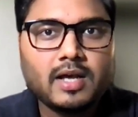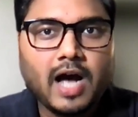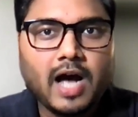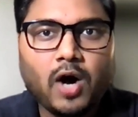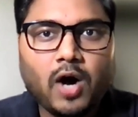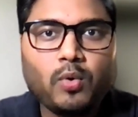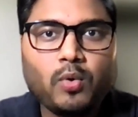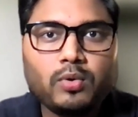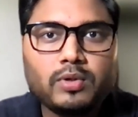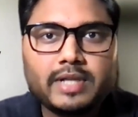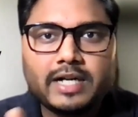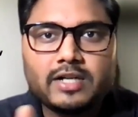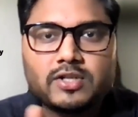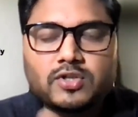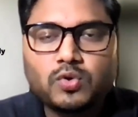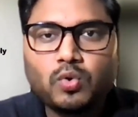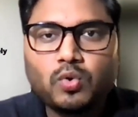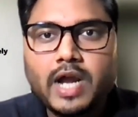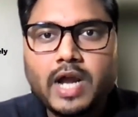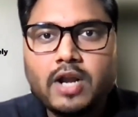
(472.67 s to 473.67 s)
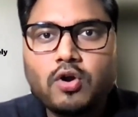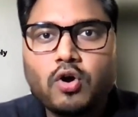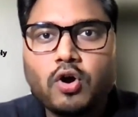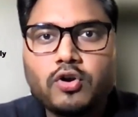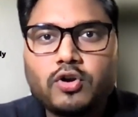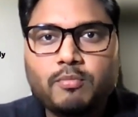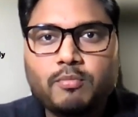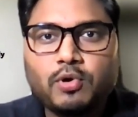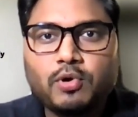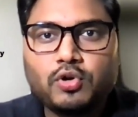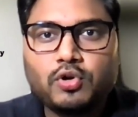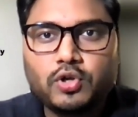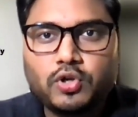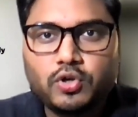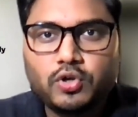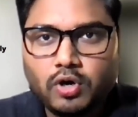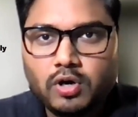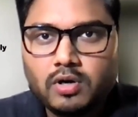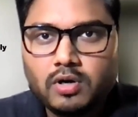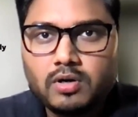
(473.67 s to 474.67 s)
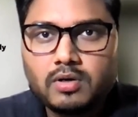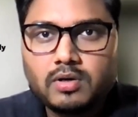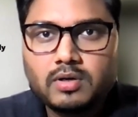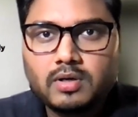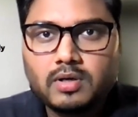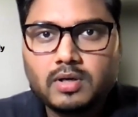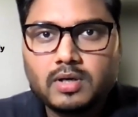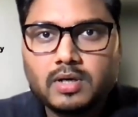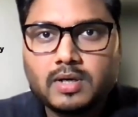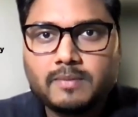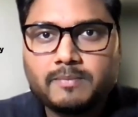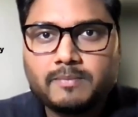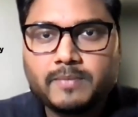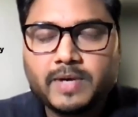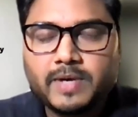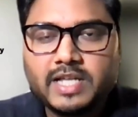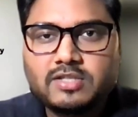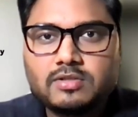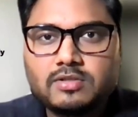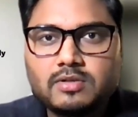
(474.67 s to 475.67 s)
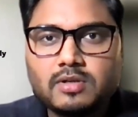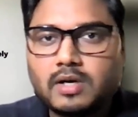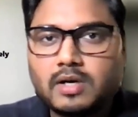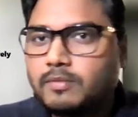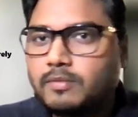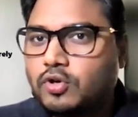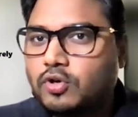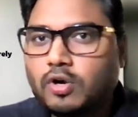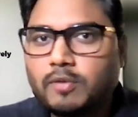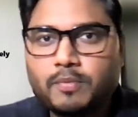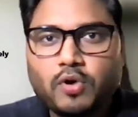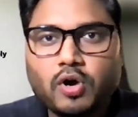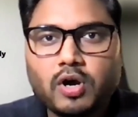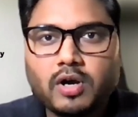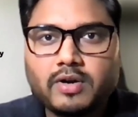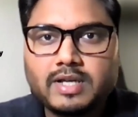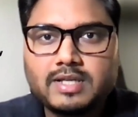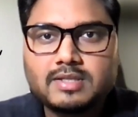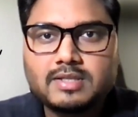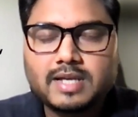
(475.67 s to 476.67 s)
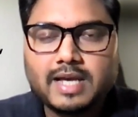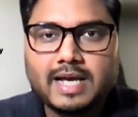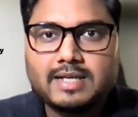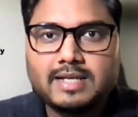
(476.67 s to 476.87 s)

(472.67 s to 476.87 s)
how that school can contribute to your progress